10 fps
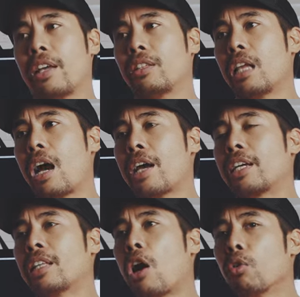that I
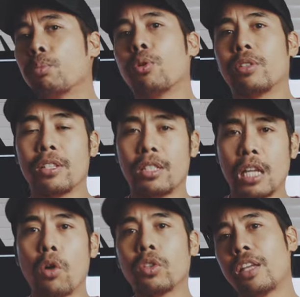can output the
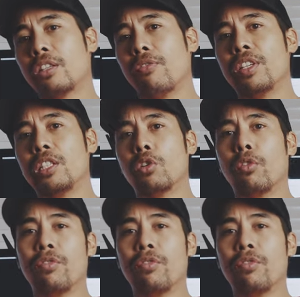sound and the video